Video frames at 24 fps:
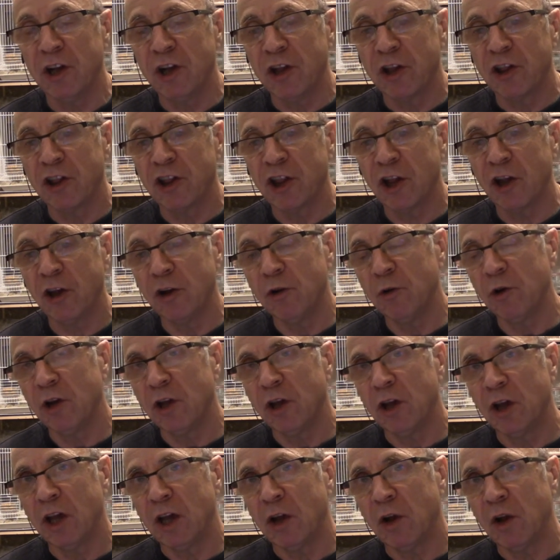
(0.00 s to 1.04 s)
So
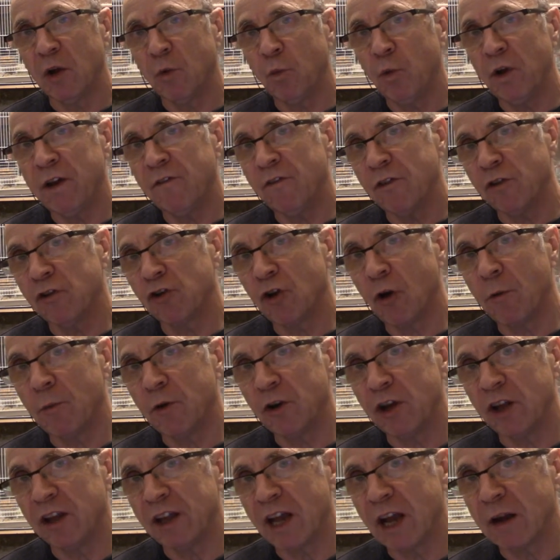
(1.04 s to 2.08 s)
with
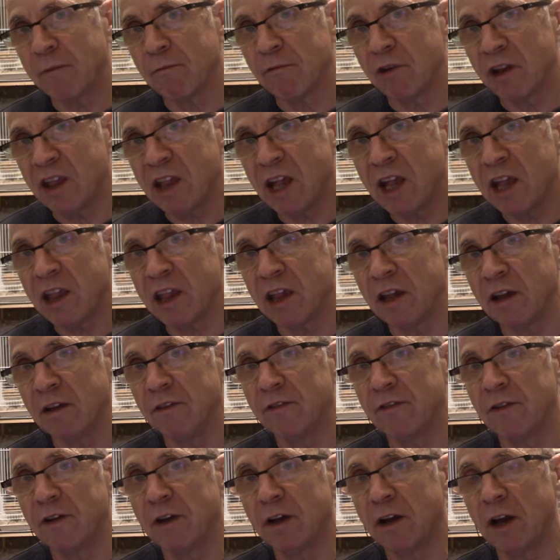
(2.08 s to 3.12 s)
dominant and recessive
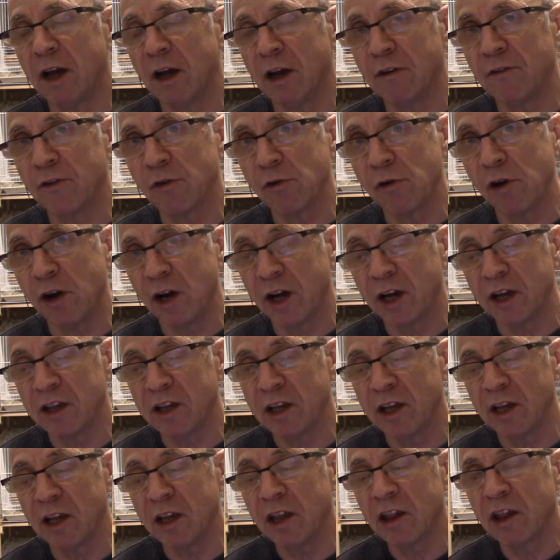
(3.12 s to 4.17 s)

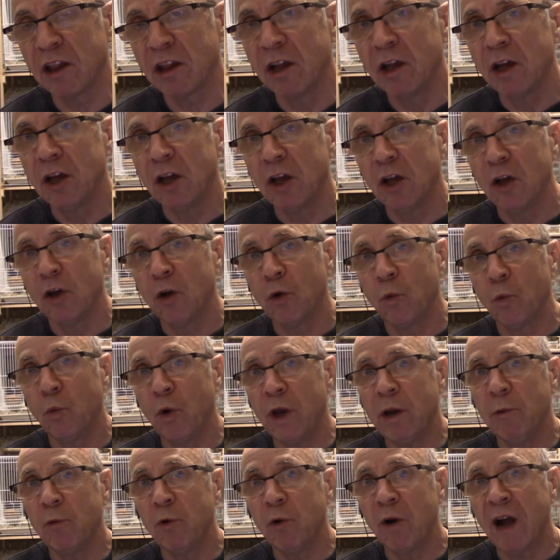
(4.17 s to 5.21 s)
varieties, we
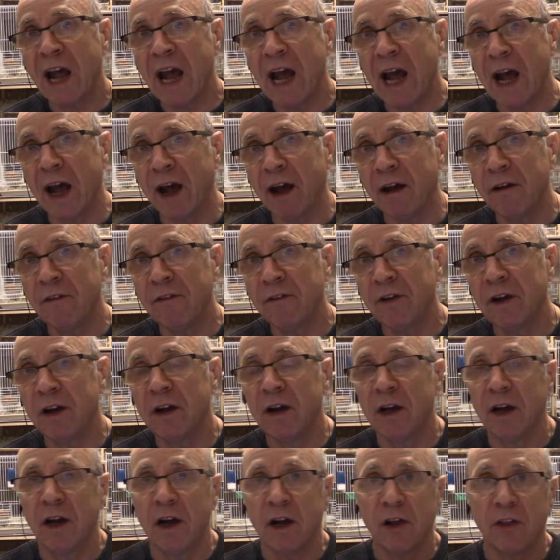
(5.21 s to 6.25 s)
will have
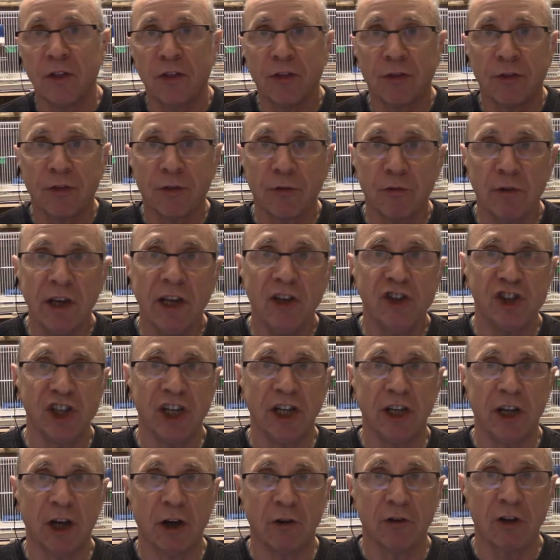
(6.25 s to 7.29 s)
3
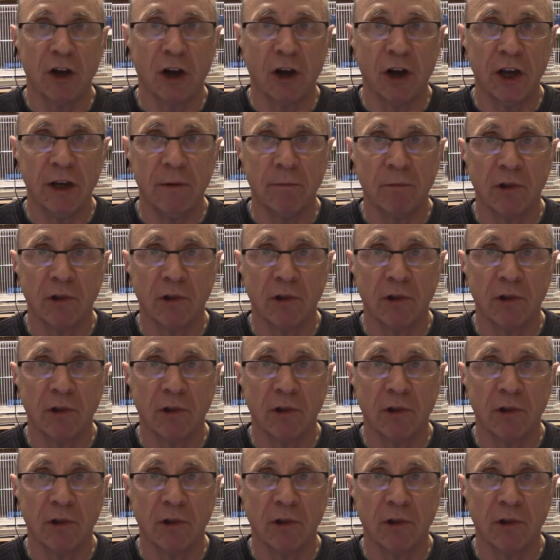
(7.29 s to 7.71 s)
genotypes,